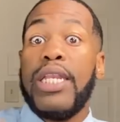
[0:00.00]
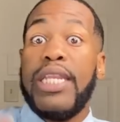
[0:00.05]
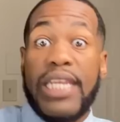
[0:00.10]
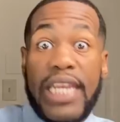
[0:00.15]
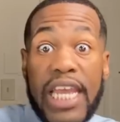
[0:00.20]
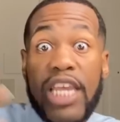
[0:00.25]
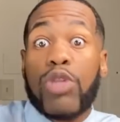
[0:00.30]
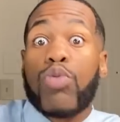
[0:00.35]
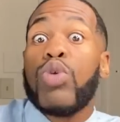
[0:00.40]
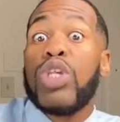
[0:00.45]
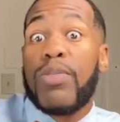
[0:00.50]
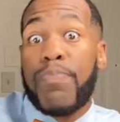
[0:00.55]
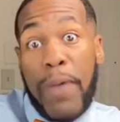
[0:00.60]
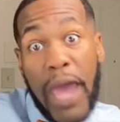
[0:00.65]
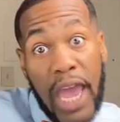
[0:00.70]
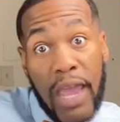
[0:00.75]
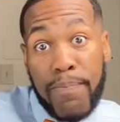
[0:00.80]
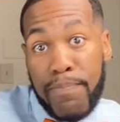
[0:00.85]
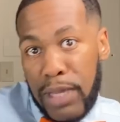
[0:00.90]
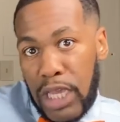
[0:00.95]

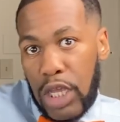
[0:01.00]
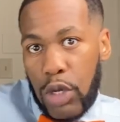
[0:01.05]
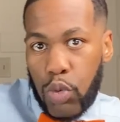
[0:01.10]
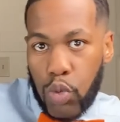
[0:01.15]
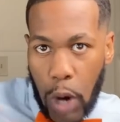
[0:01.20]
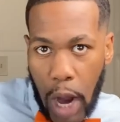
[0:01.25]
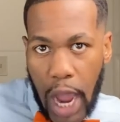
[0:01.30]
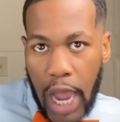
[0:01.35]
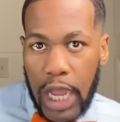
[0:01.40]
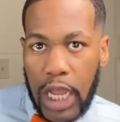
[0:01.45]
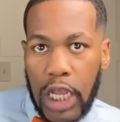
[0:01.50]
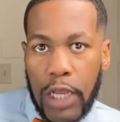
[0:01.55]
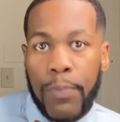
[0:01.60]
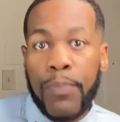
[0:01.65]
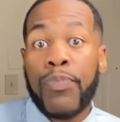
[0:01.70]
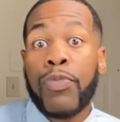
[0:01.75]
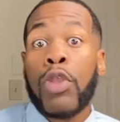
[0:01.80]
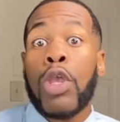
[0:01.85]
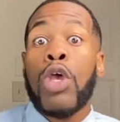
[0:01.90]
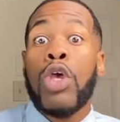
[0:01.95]
disrespect me, right?"
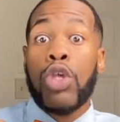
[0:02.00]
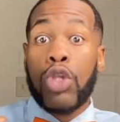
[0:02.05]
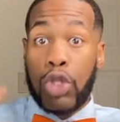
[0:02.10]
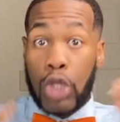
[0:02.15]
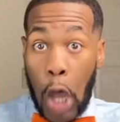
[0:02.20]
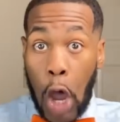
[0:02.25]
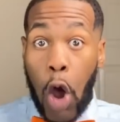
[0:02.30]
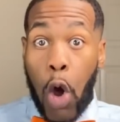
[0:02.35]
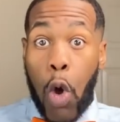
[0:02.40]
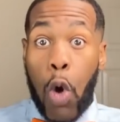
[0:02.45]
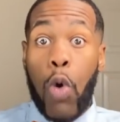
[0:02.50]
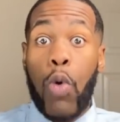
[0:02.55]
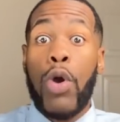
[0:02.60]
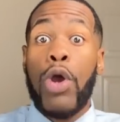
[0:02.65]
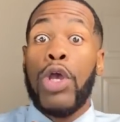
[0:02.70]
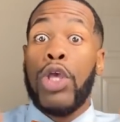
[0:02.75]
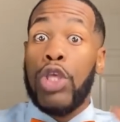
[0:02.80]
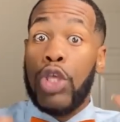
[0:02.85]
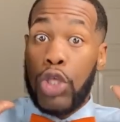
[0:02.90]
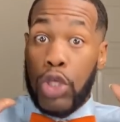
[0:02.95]
So
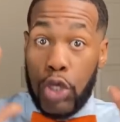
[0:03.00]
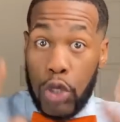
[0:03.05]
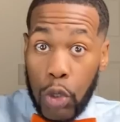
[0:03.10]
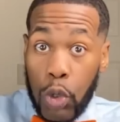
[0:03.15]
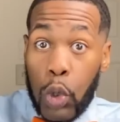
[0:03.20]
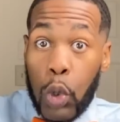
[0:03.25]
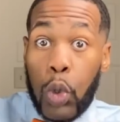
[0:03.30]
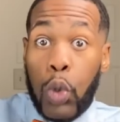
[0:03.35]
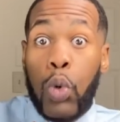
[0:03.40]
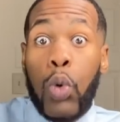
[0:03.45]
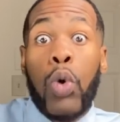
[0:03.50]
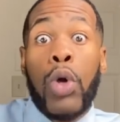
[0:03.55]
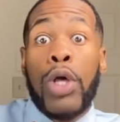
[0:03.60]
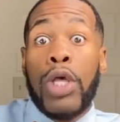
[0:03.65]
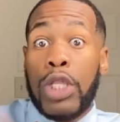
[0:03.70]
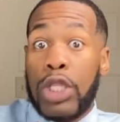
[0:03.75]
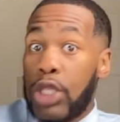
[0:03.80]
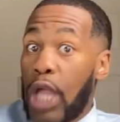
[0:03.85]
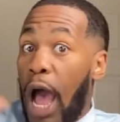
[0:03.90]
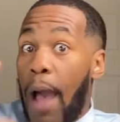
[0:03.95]
you
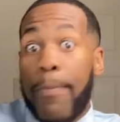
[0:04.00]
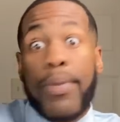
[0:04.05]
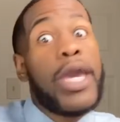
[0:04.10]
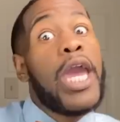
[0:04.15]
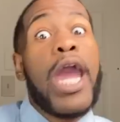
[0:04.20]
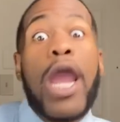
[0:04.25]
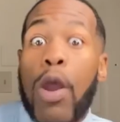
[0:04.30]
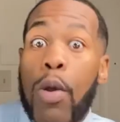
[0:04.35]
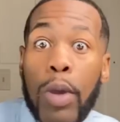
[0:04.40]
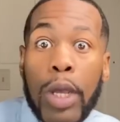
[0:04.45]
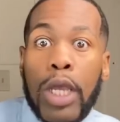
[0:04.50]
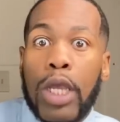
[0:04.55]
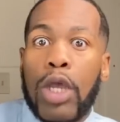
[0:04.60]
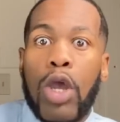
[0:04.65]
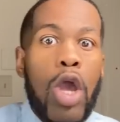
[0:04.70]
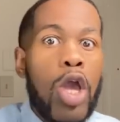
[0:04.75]
stop caring.